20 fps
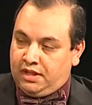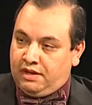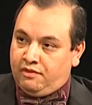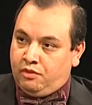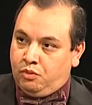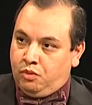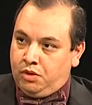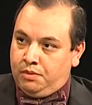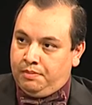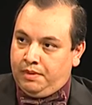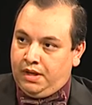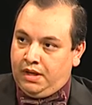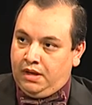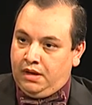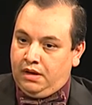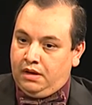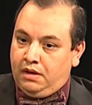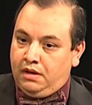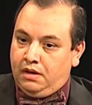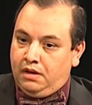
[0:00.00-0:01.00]
level would
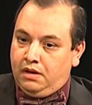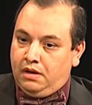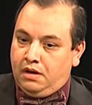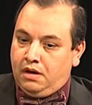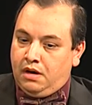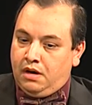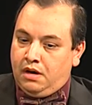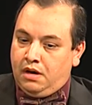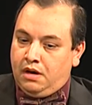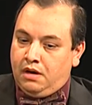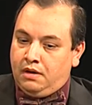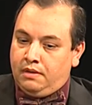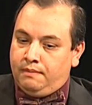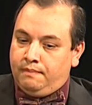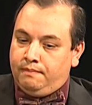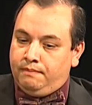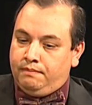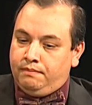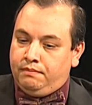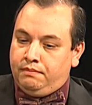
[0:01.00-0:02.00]
be uh,
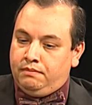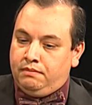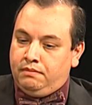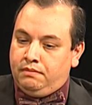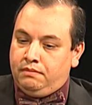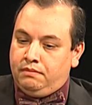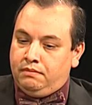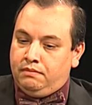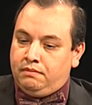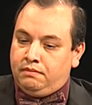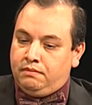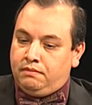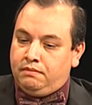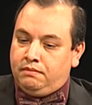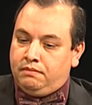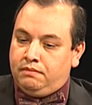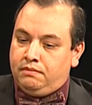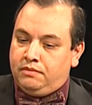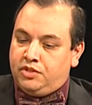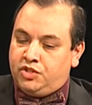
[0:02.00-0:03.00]

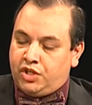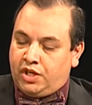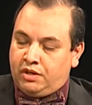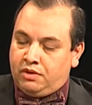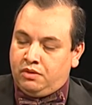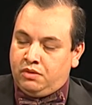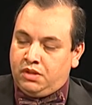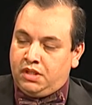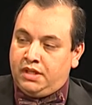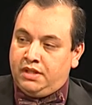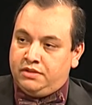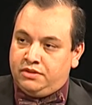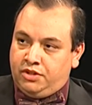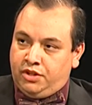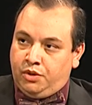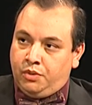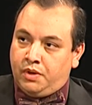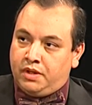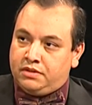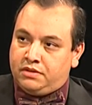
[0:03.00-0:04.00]
generally is
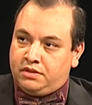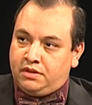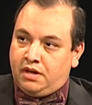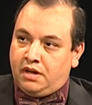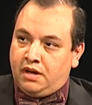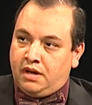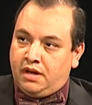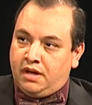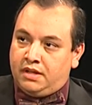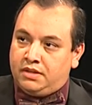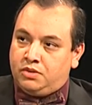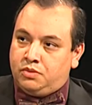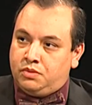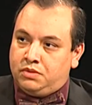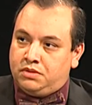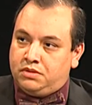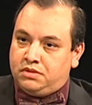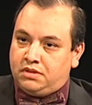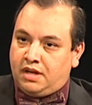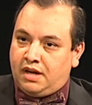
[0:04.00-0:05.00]
USCIS,
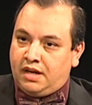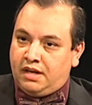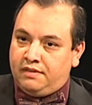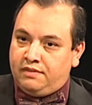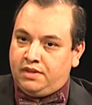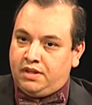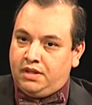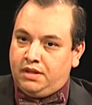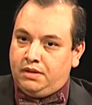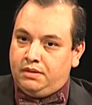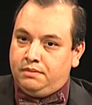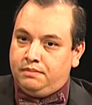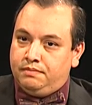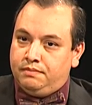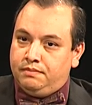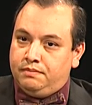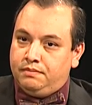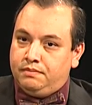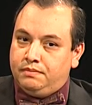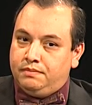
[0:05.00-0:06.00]
which mm -hmm. is mm-hmm. kind of the
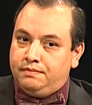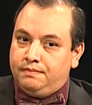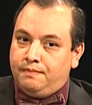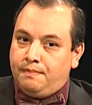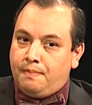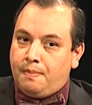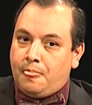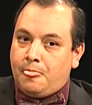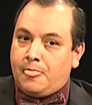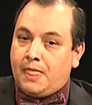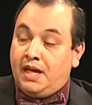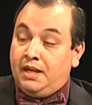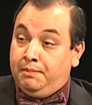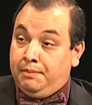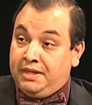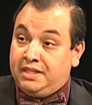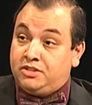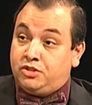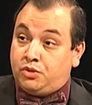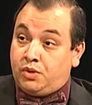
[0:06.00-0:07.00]

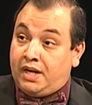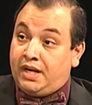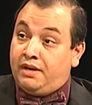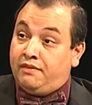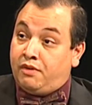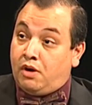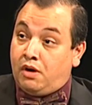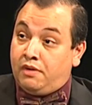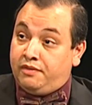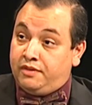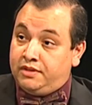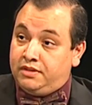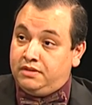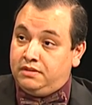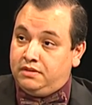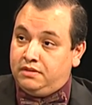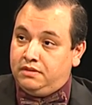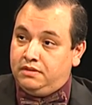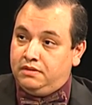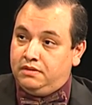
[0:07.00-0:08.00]
administrative
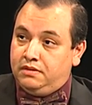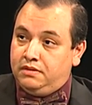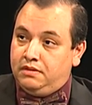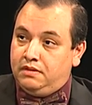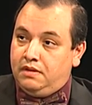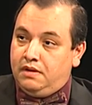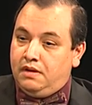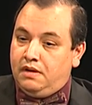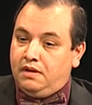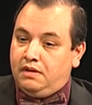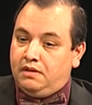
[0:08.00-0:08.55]
office. Mm -hmm.